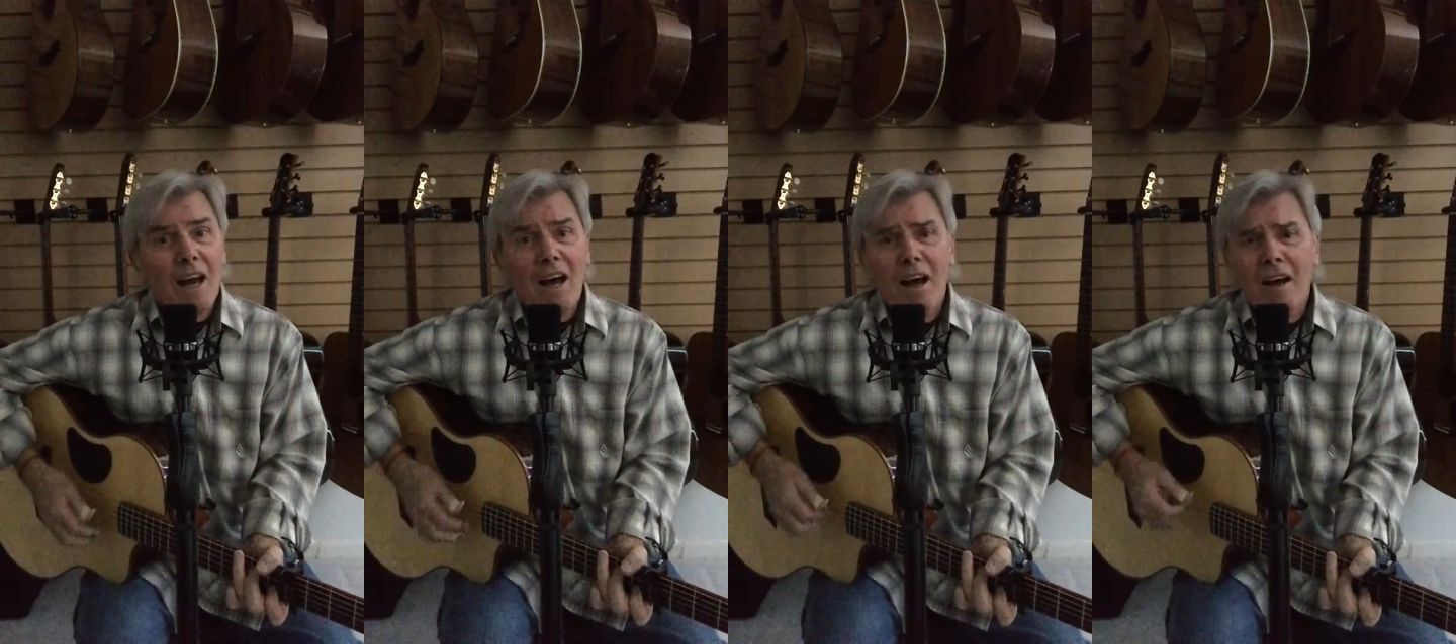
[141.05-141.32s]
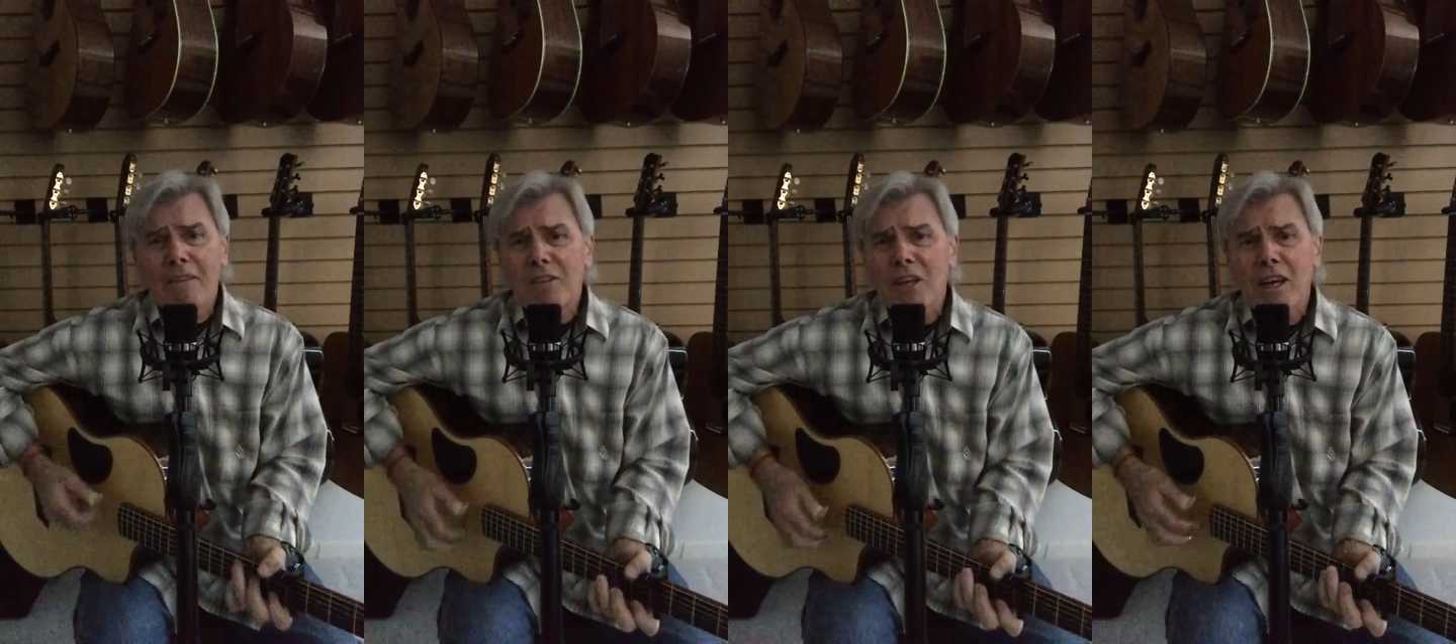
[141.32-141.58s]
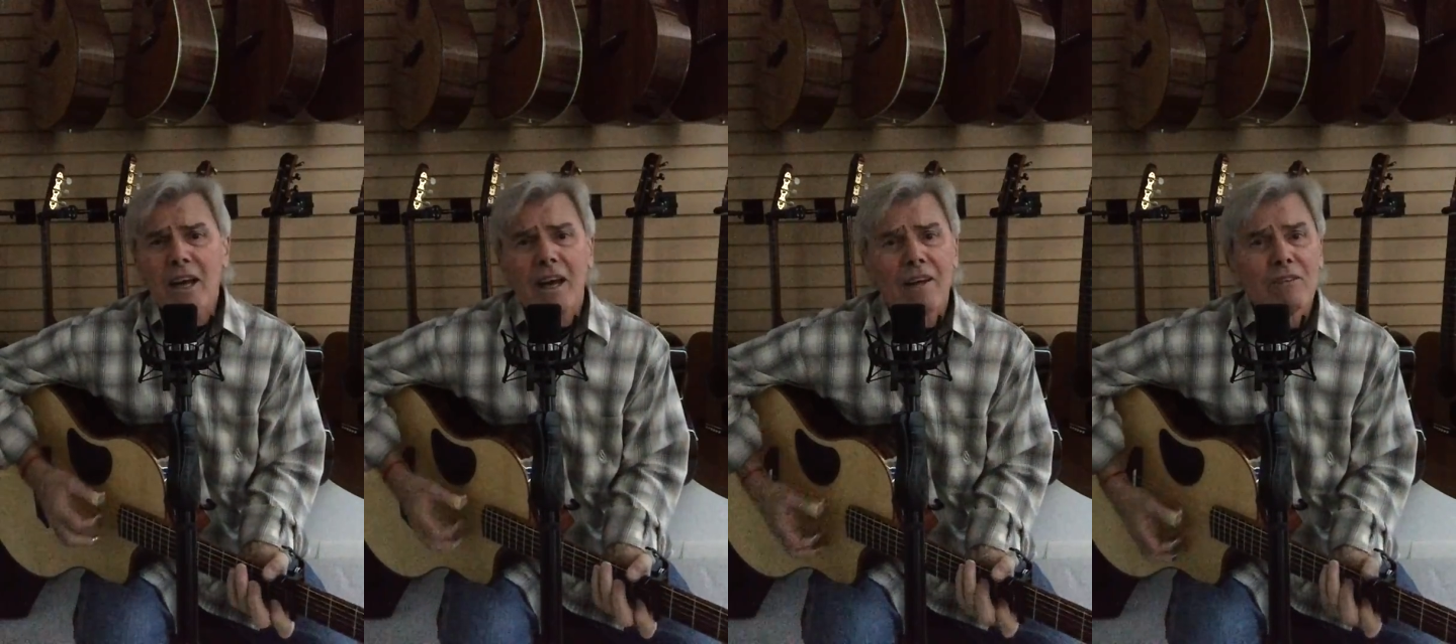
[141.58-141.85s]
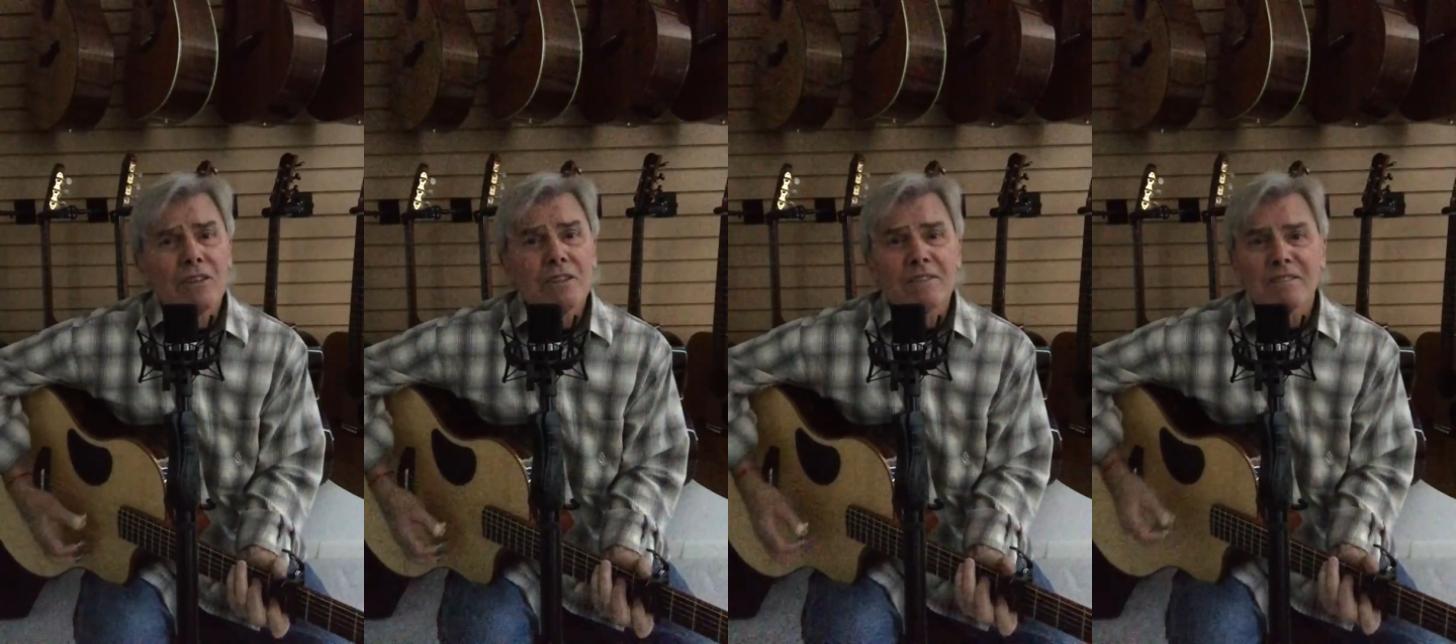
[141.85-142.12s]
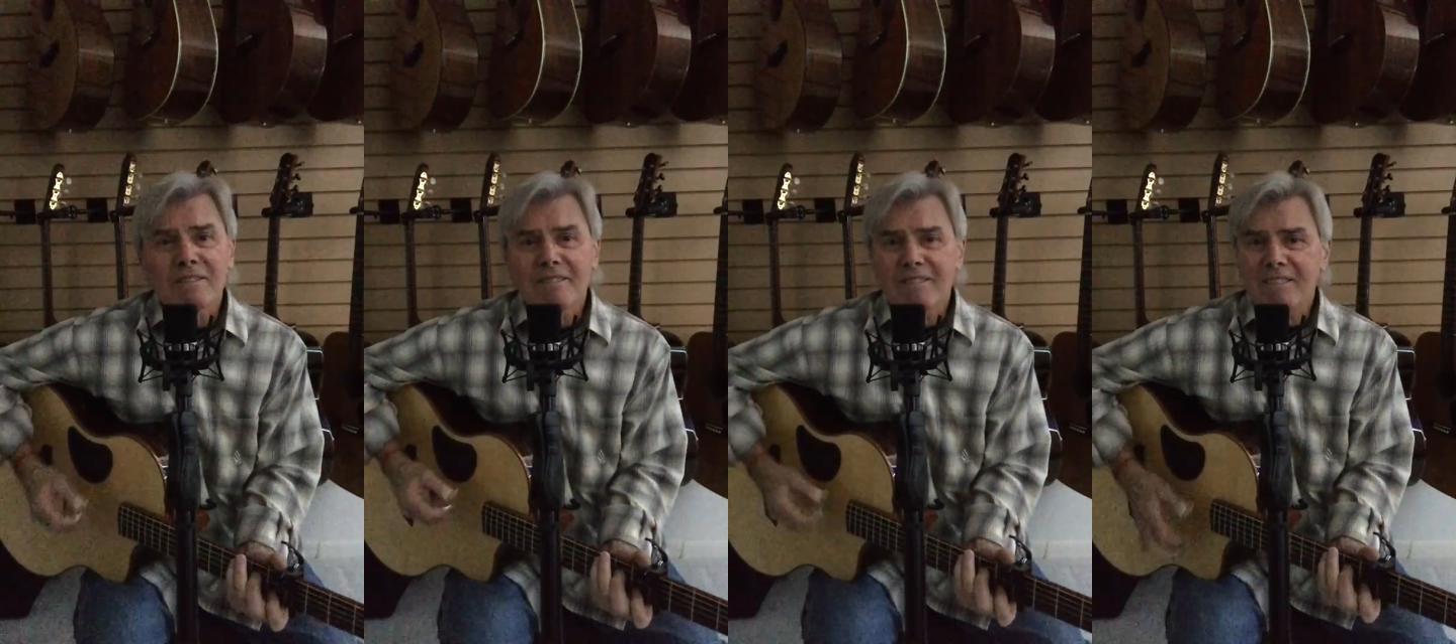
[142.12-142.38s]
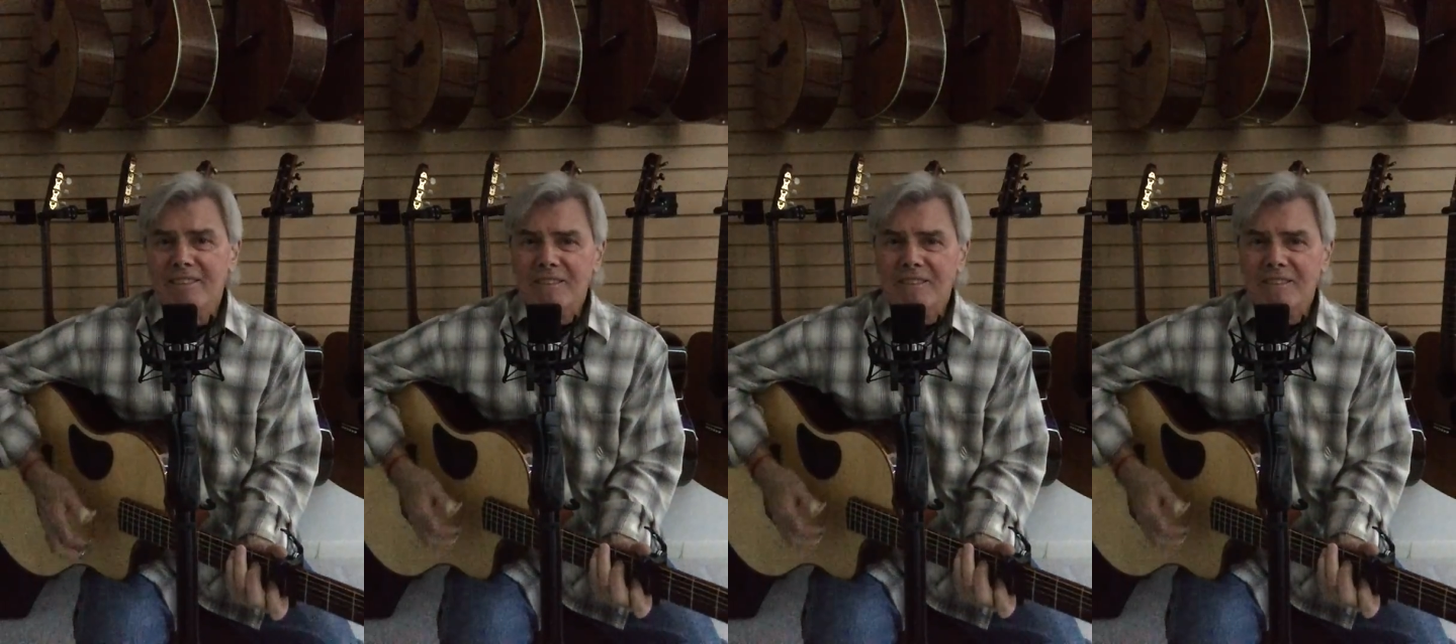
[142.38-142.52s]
of the heavens.